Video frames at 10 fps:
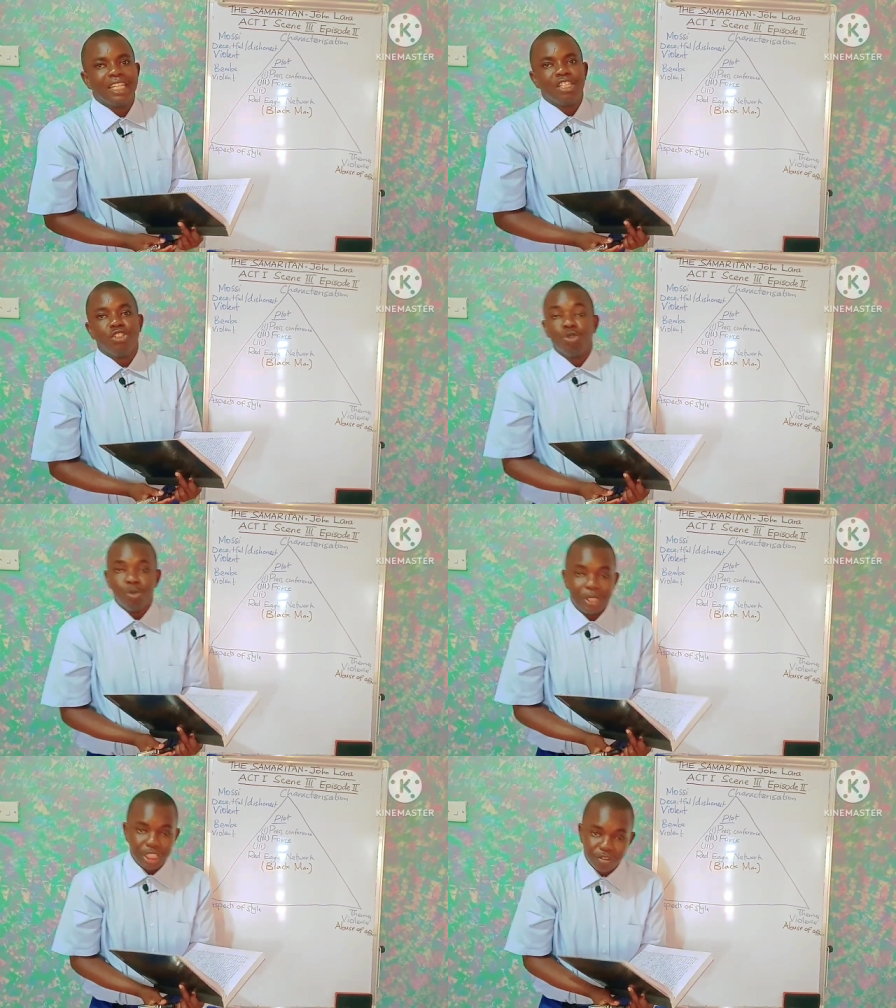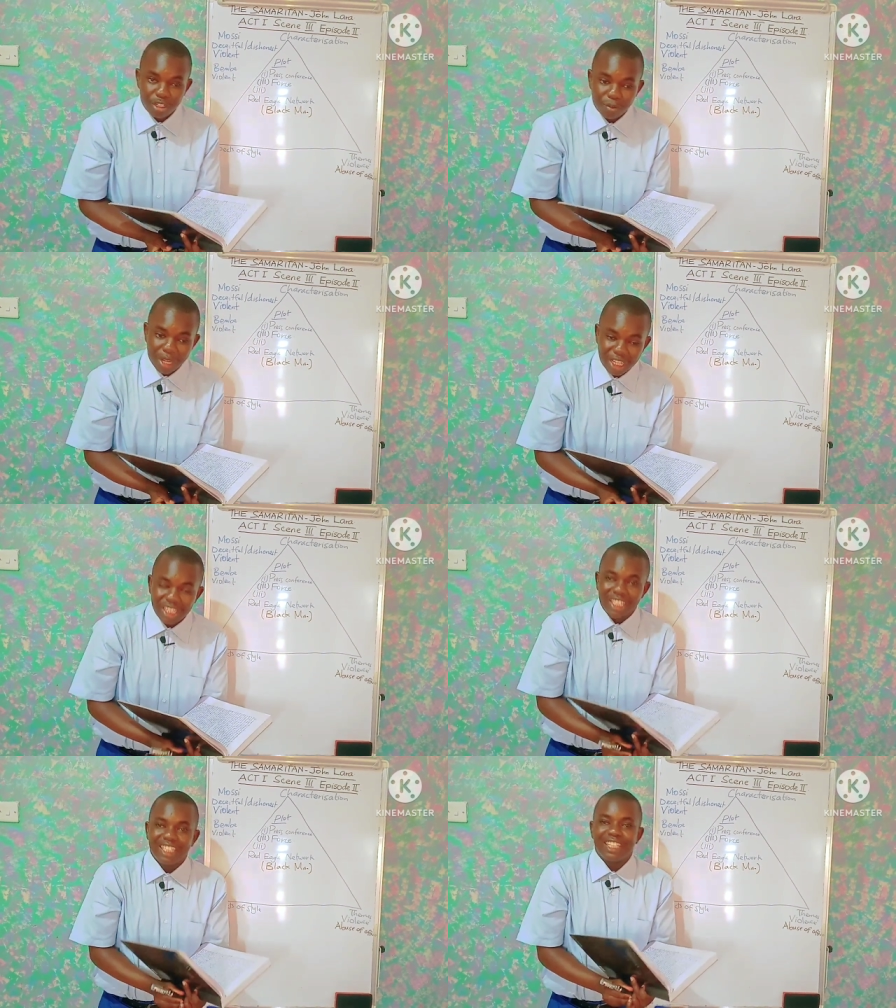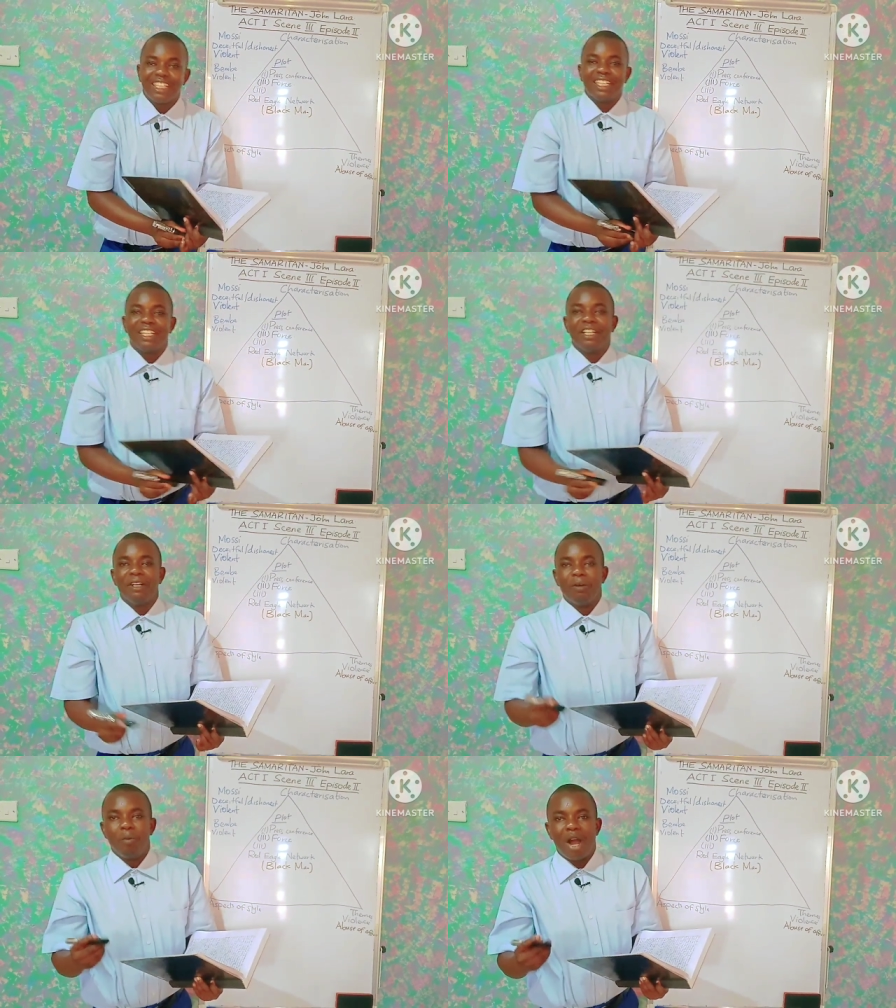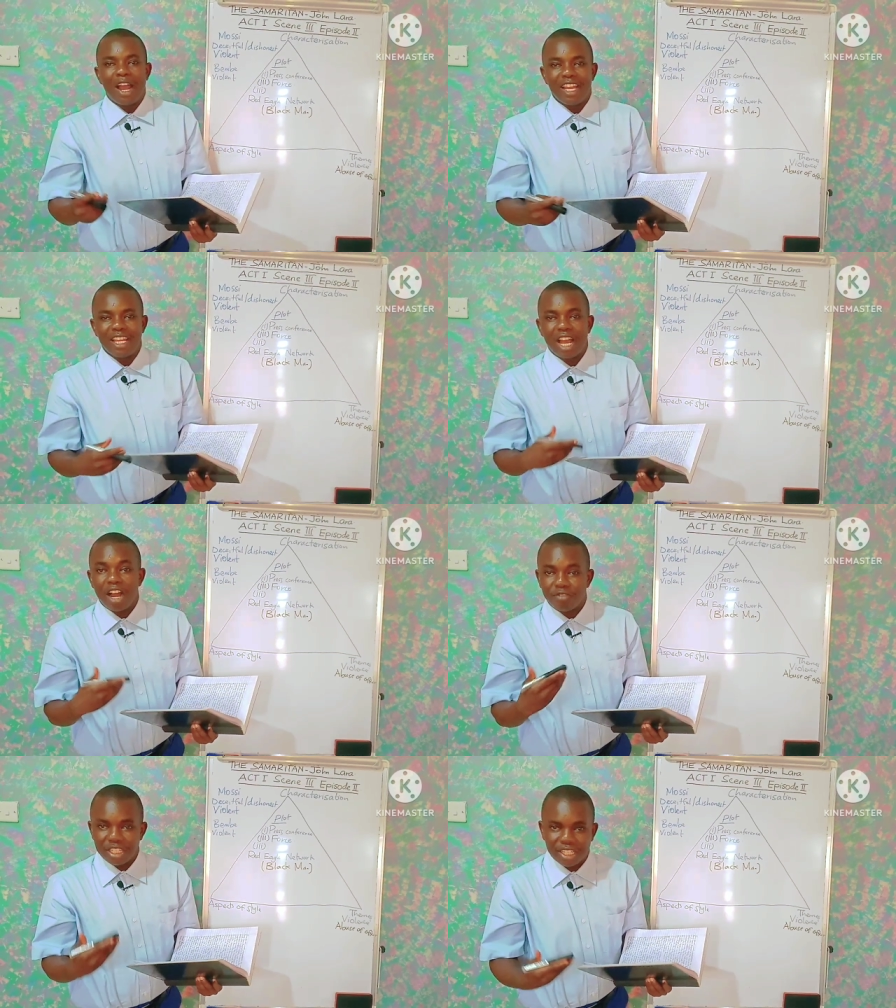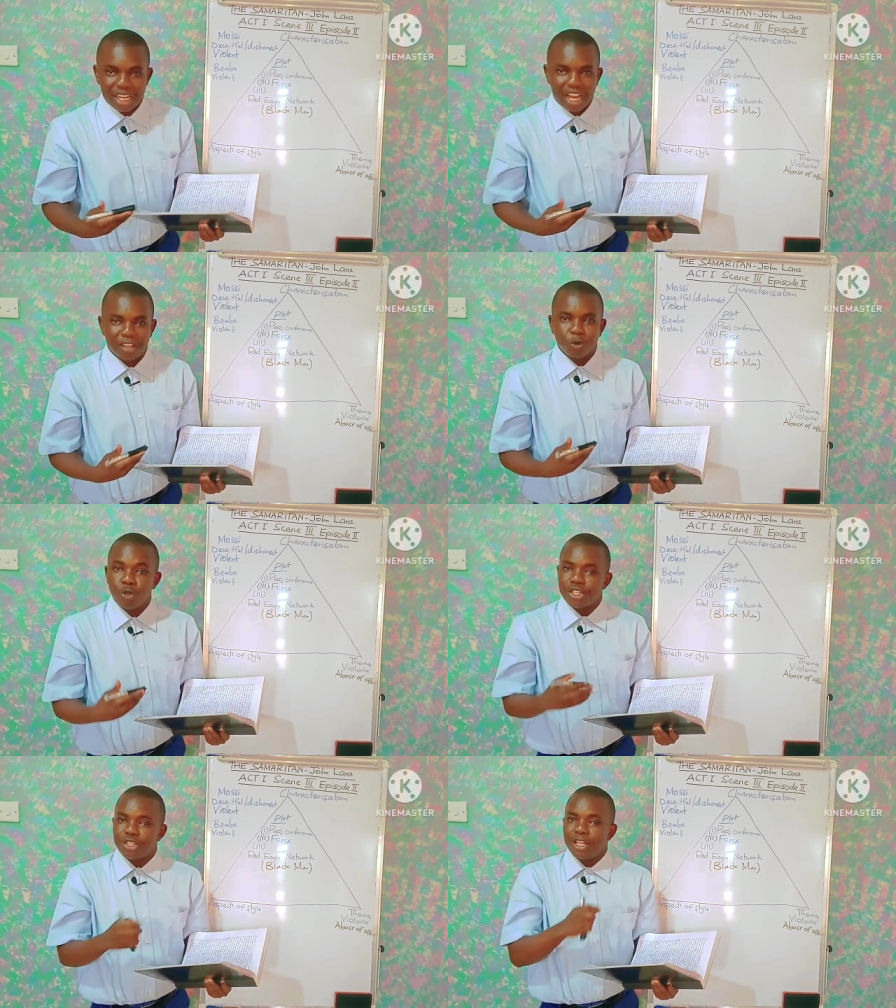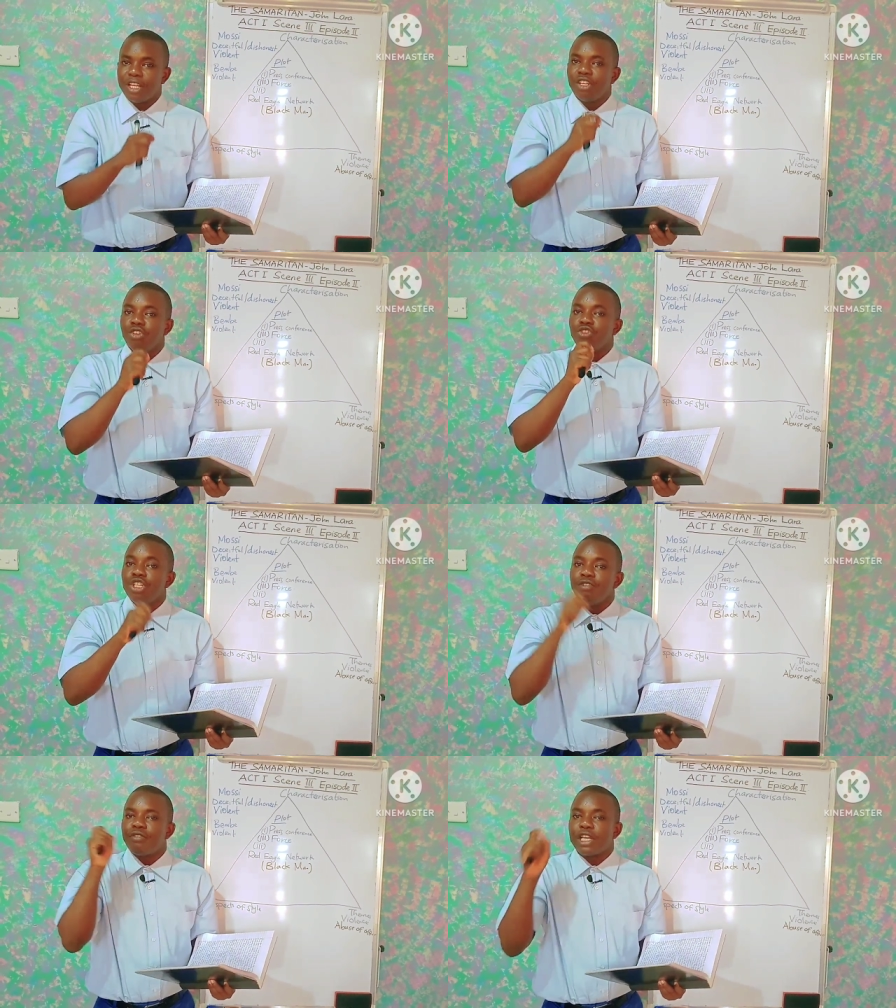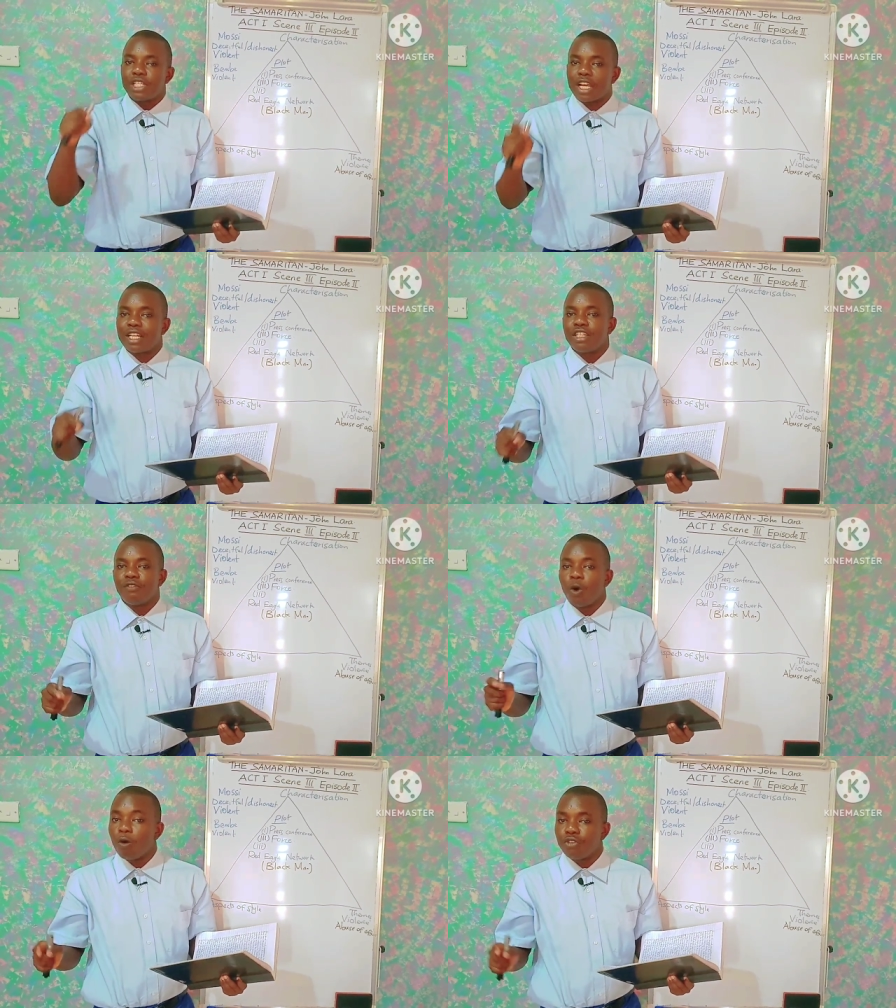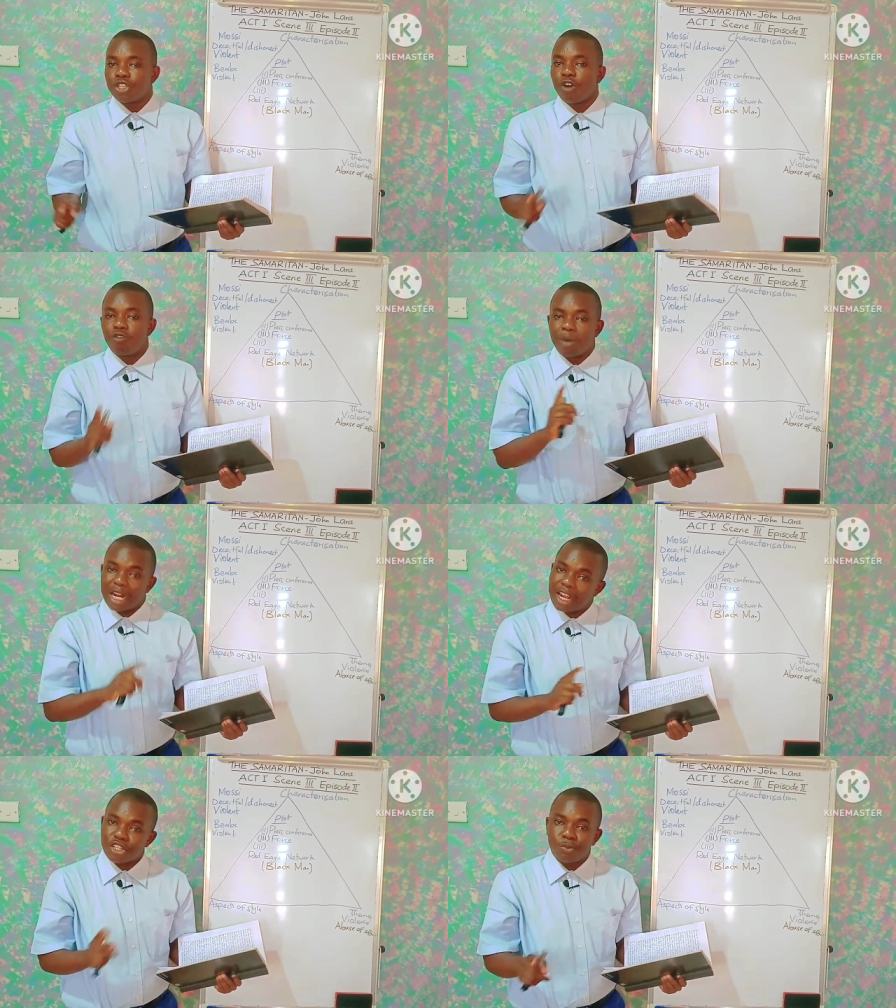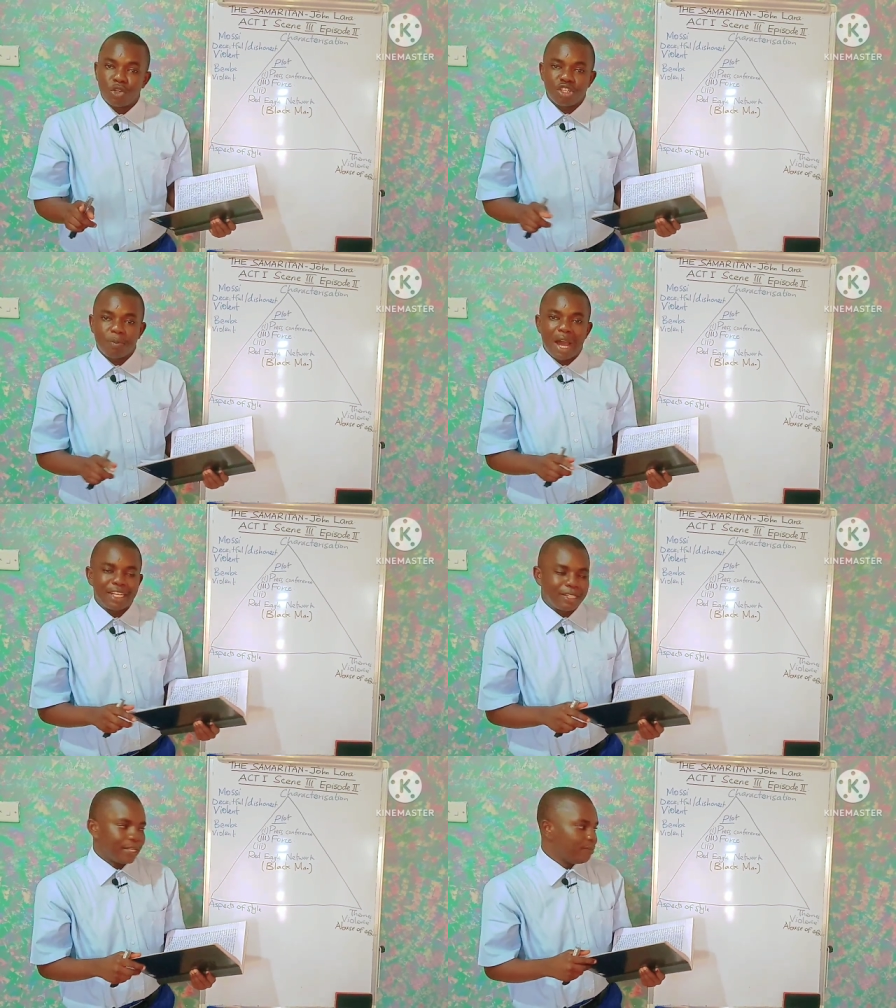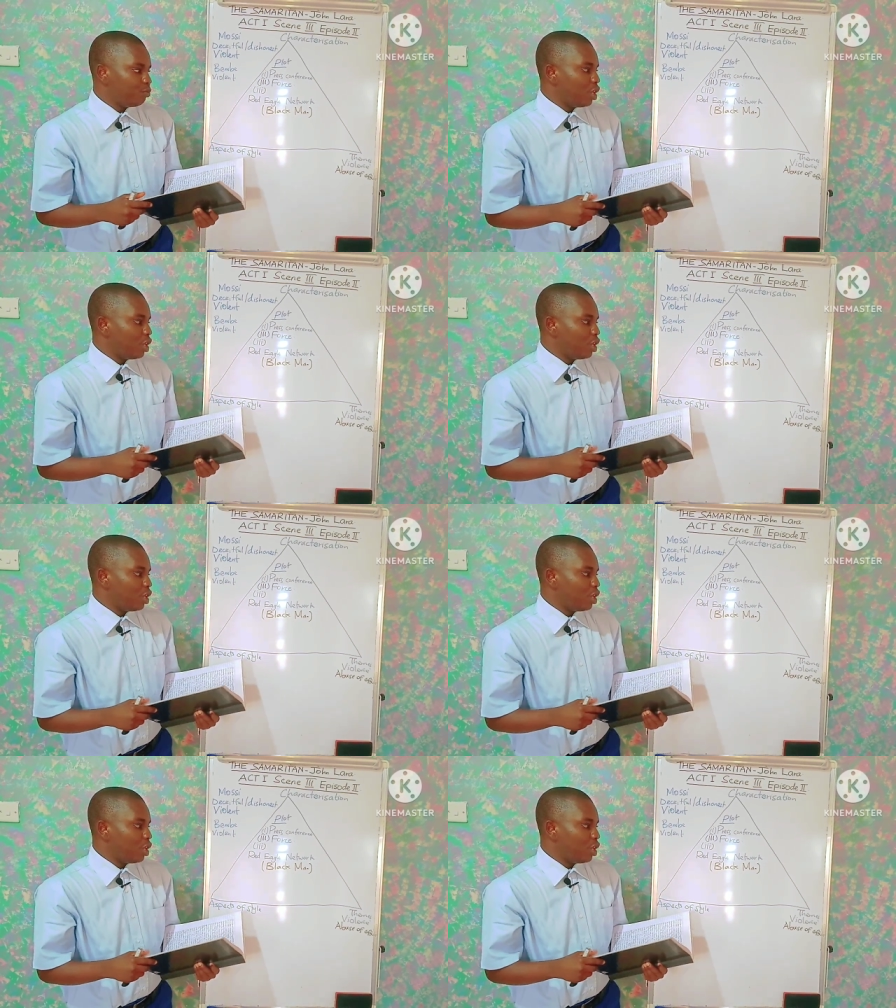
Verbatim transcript: should be given money by Harvester, who is the chief executive officer of Maracas municipality,